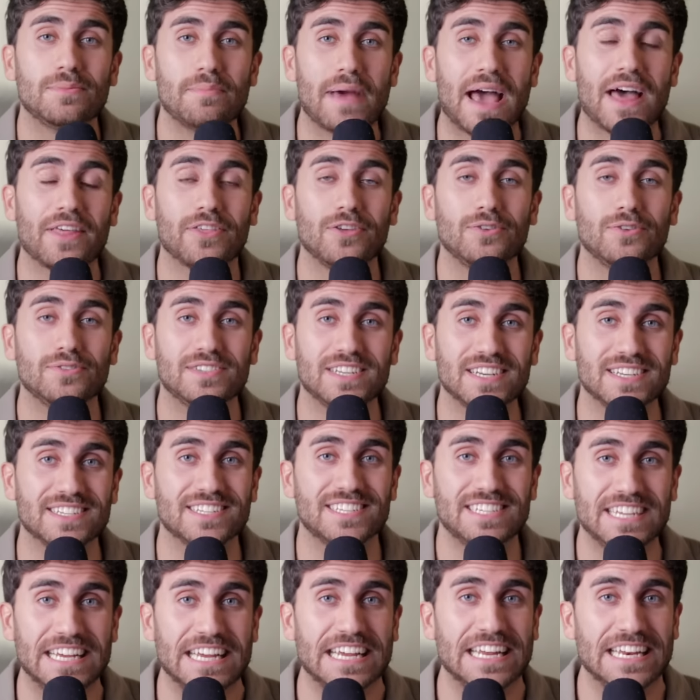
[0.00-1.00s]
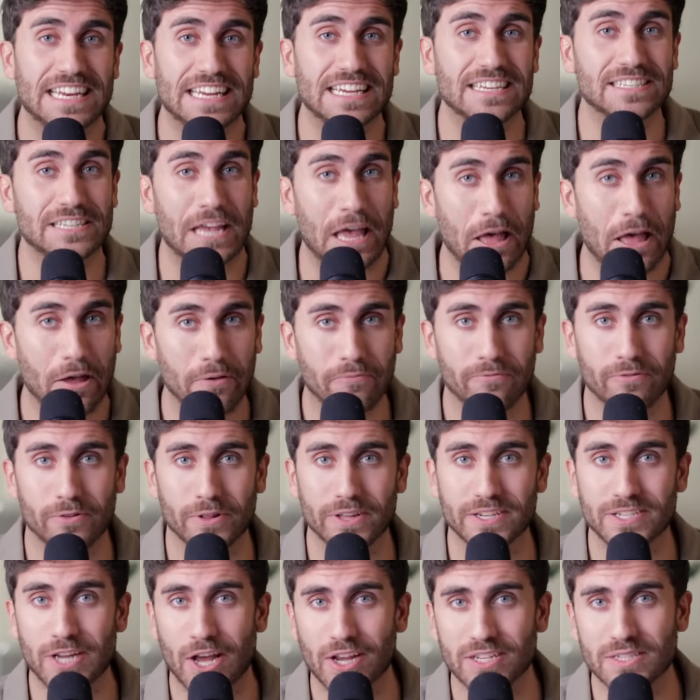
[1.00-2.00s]
in Matthew 16 is
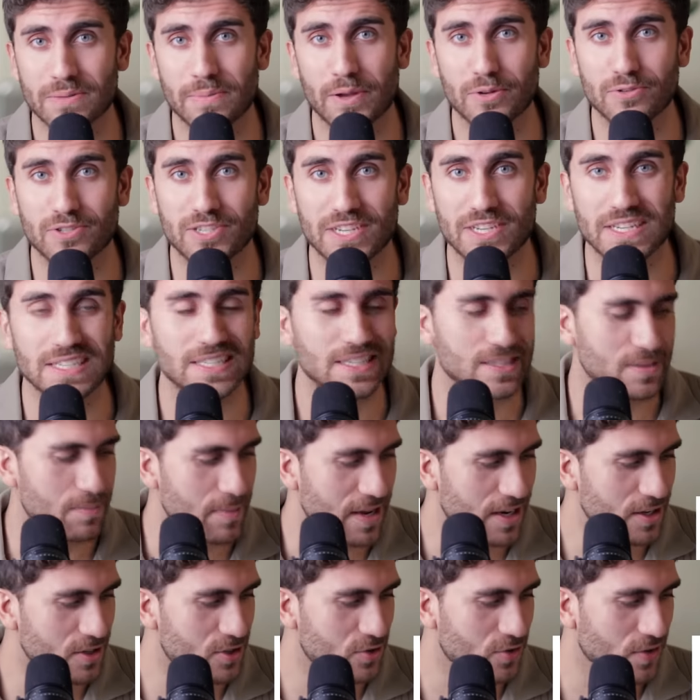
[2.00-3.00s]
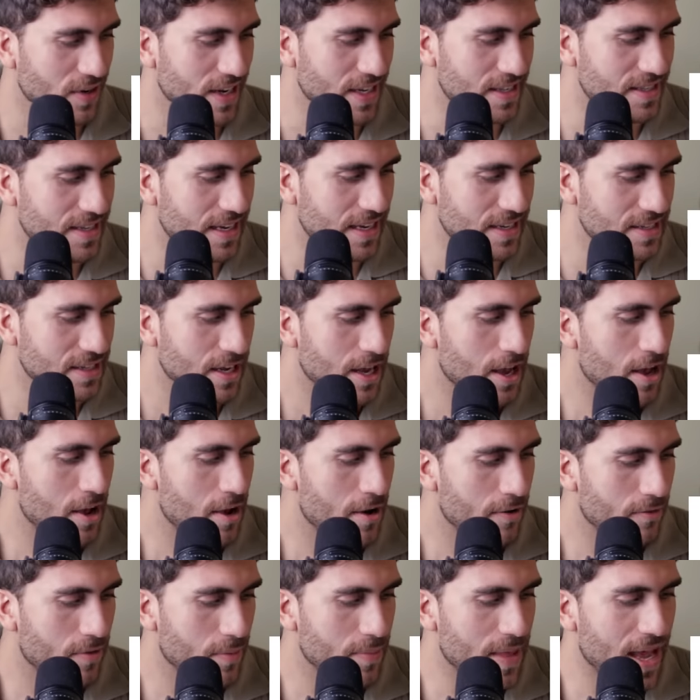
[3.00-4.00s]
helpful. It talks about Jesus' ministry. It says,
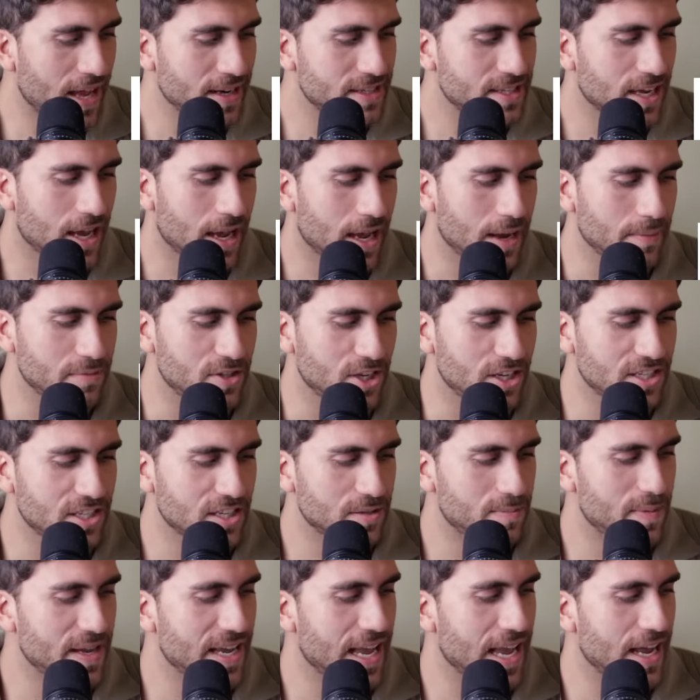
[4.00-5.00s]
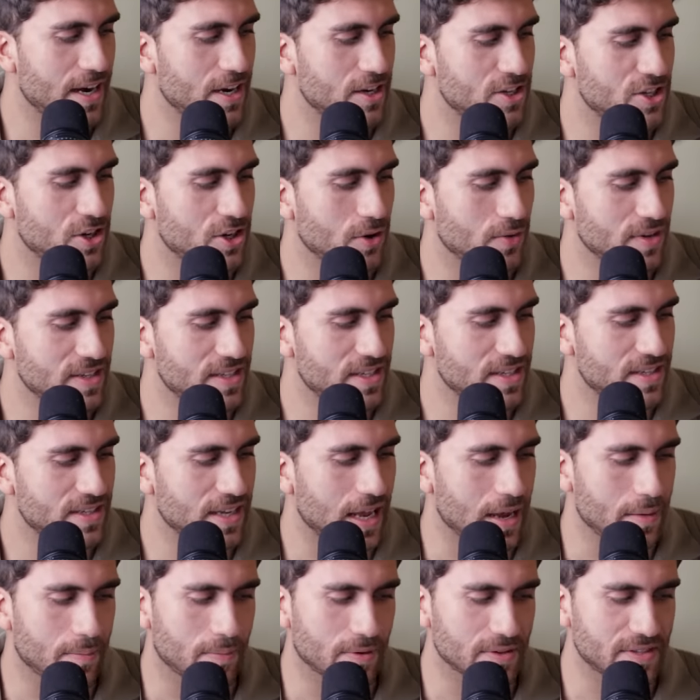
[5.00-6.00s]
From that time, Jesus began to show his
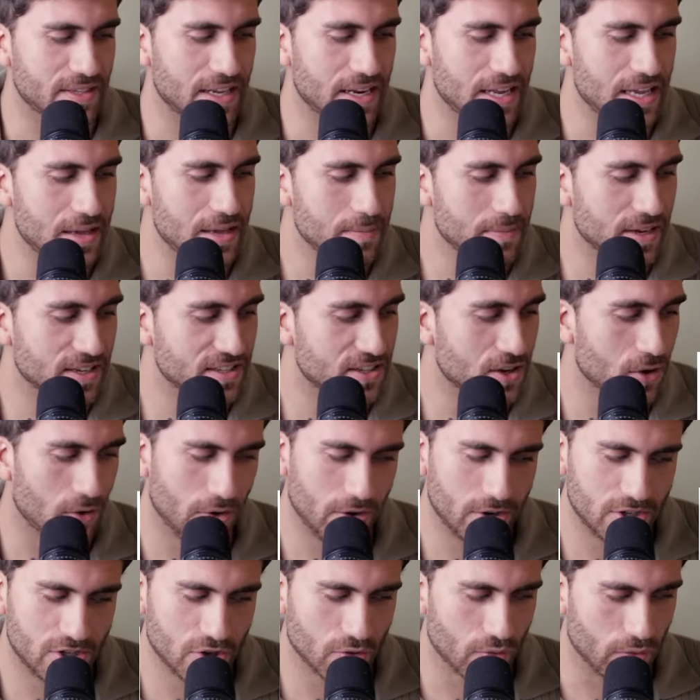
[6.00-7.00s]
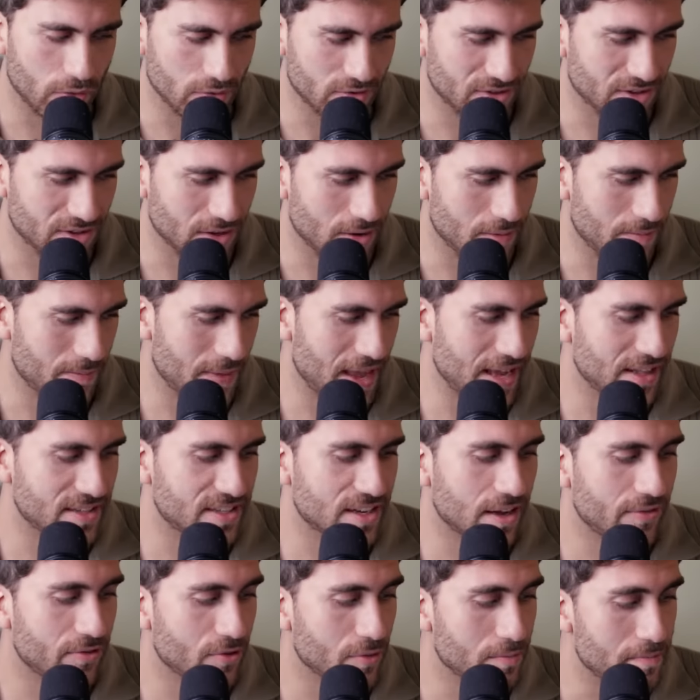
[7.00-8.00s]
disciples that he must go to Jerusalem and
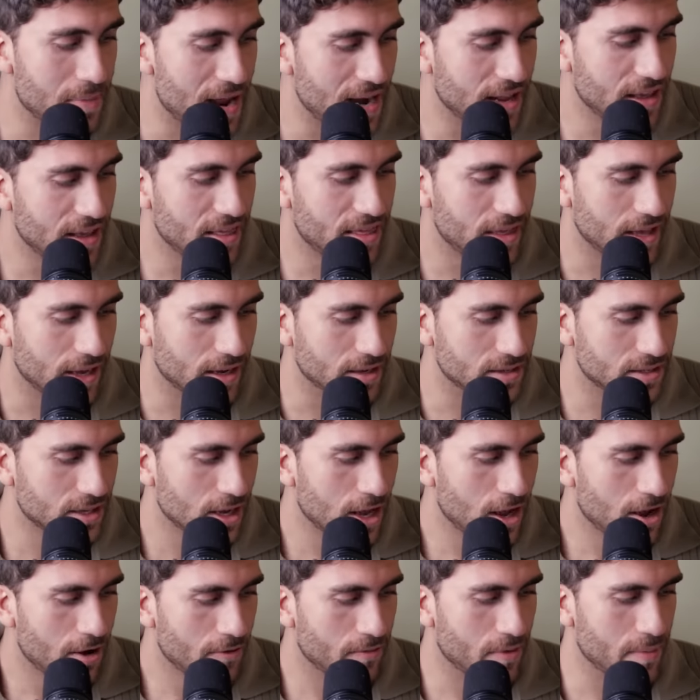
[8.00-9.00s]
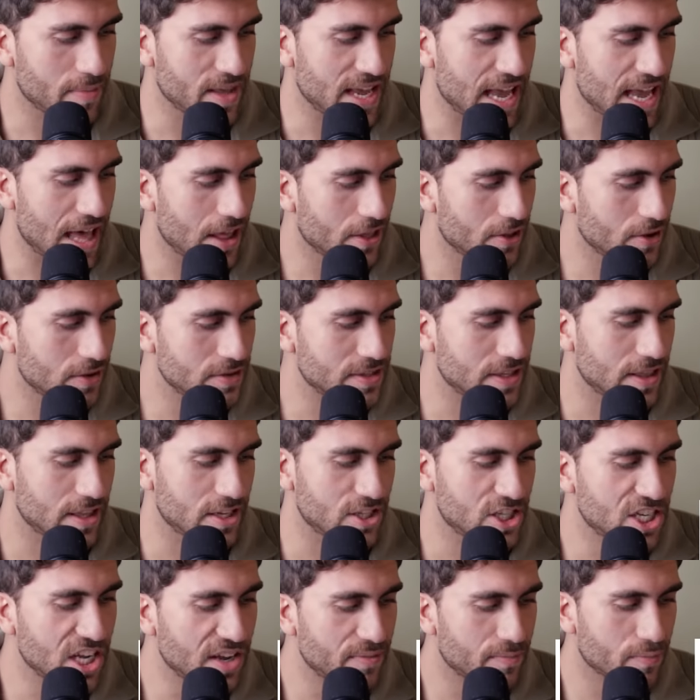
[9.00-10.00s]
suffer many things from the elders and the
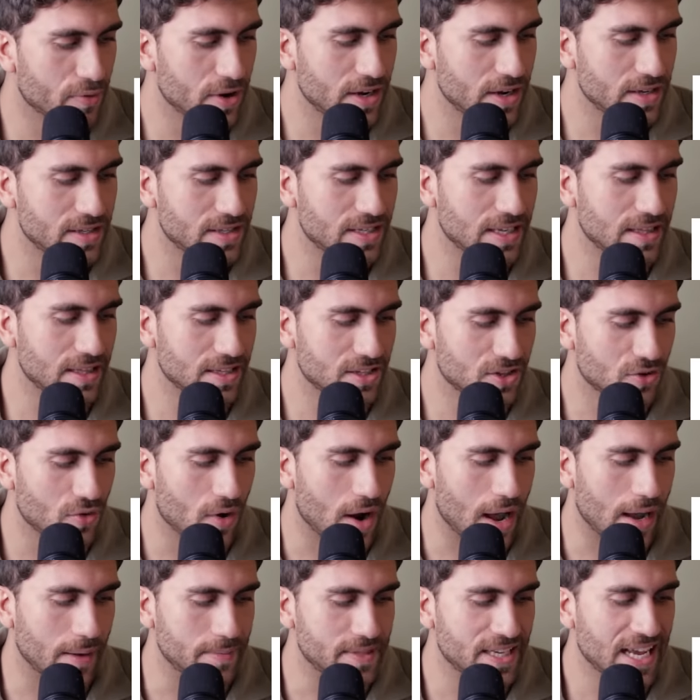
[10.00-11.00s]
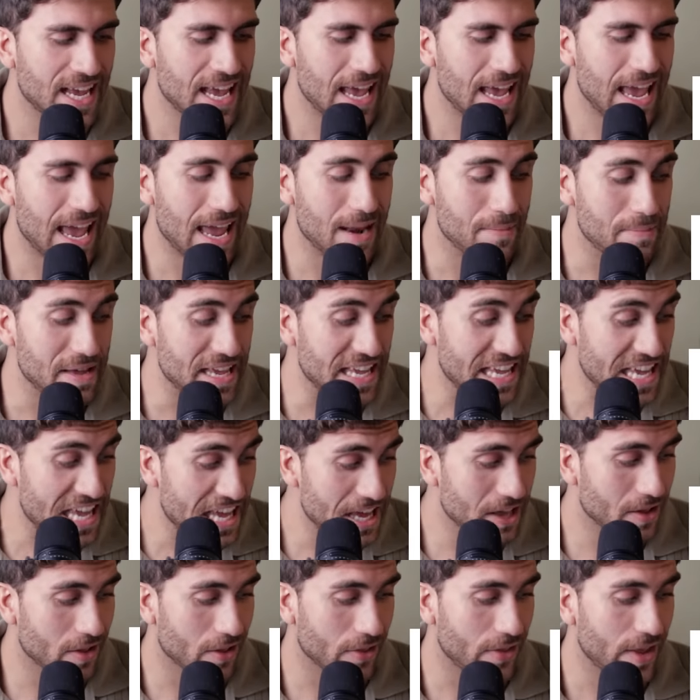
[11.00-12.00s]
chief priests and the scribes and be
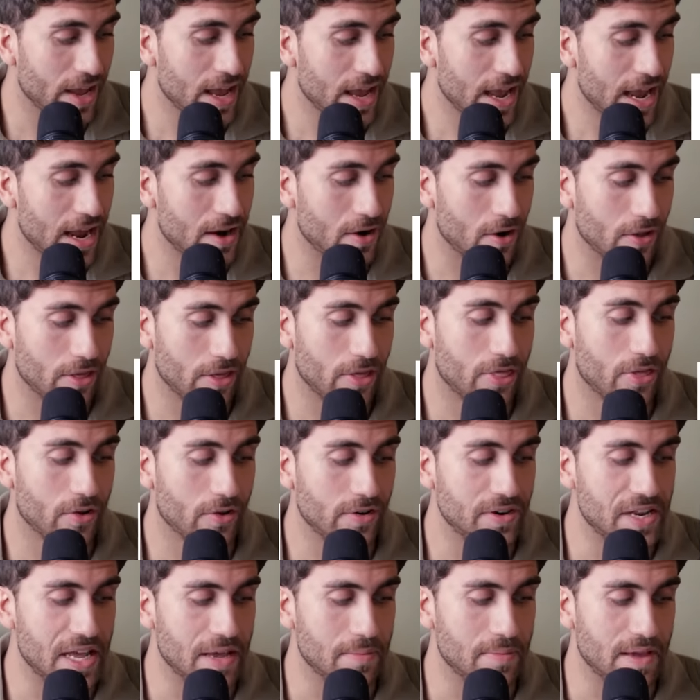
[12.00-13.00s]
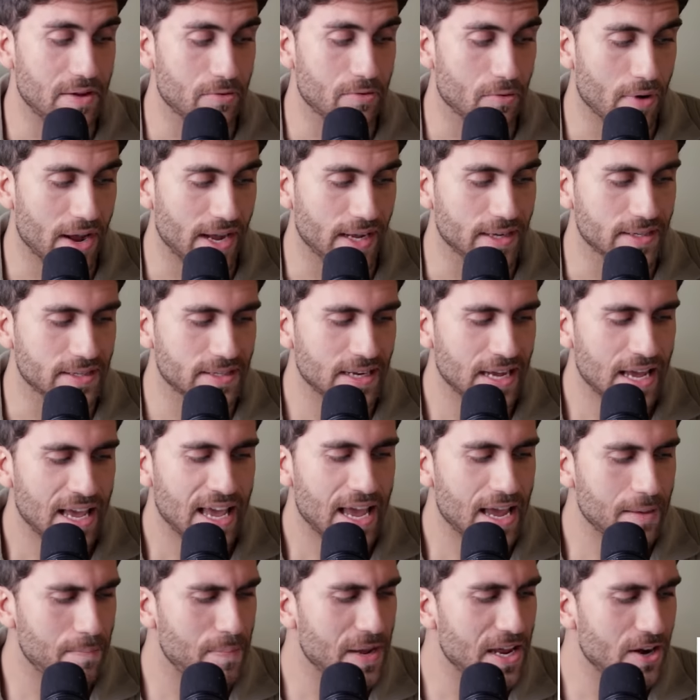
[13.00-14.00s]
killed and on the third day be raised.
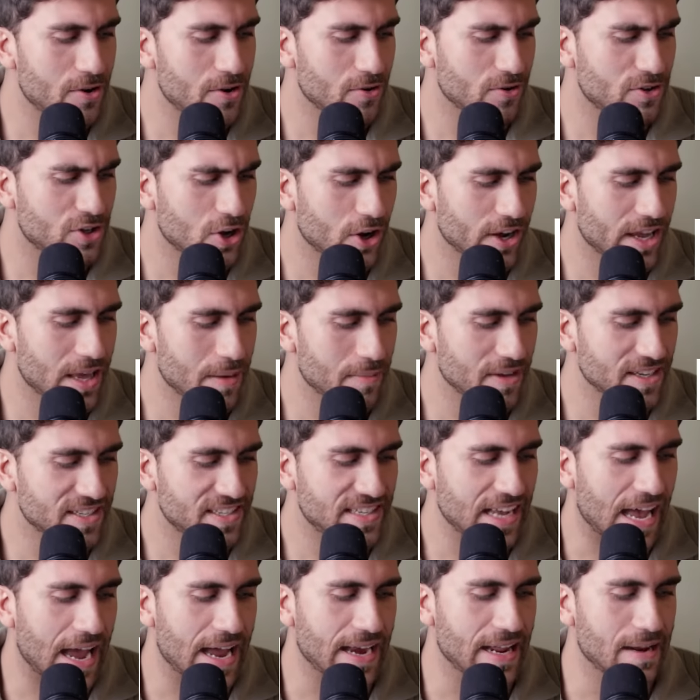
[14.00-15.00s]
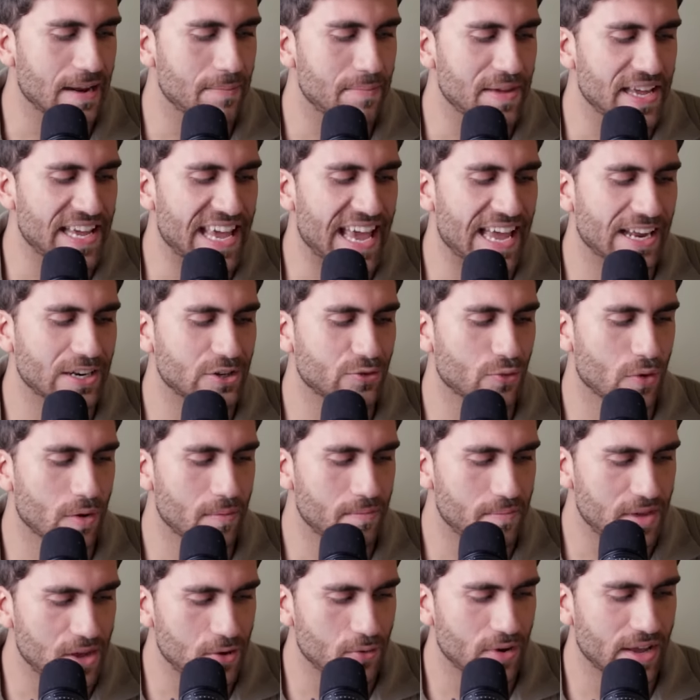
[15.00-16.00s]
And Peter took him aside and began to
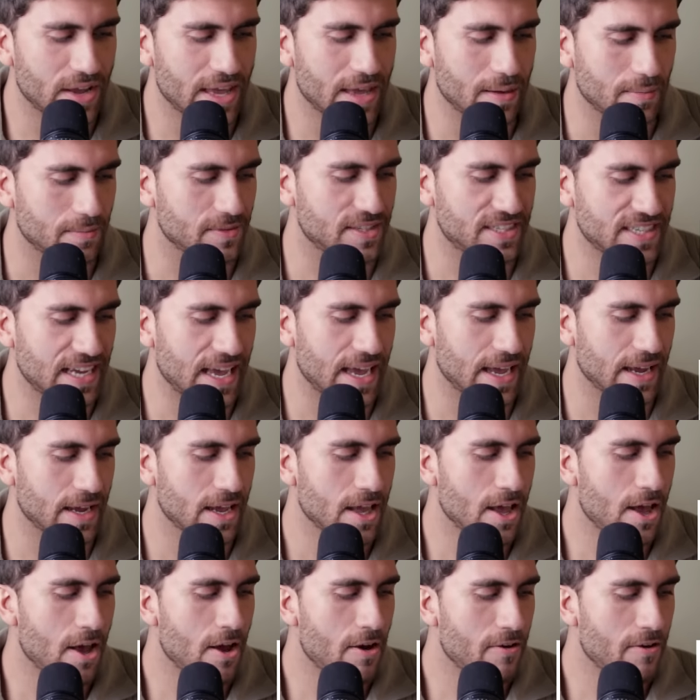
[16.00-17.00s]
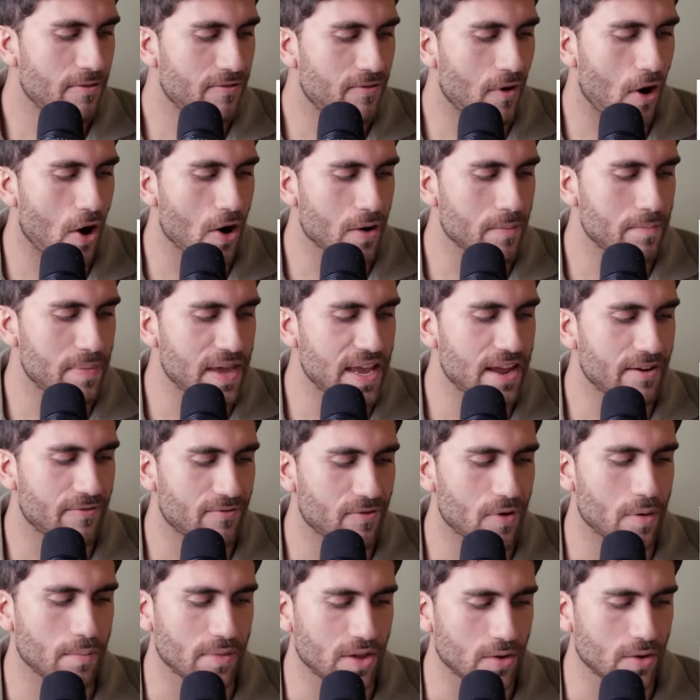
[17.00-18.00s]
rebuke him, saying, Far be it
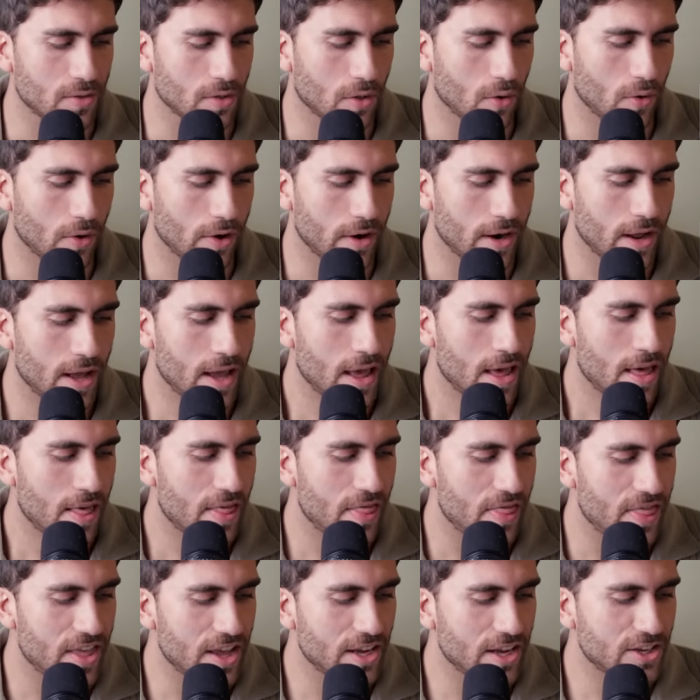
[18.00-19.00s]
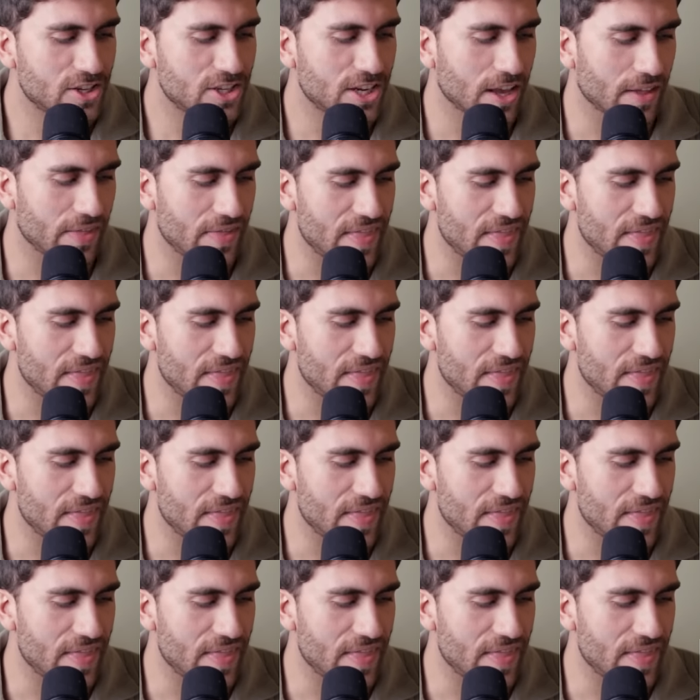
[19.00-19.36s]
from you, Lord this shall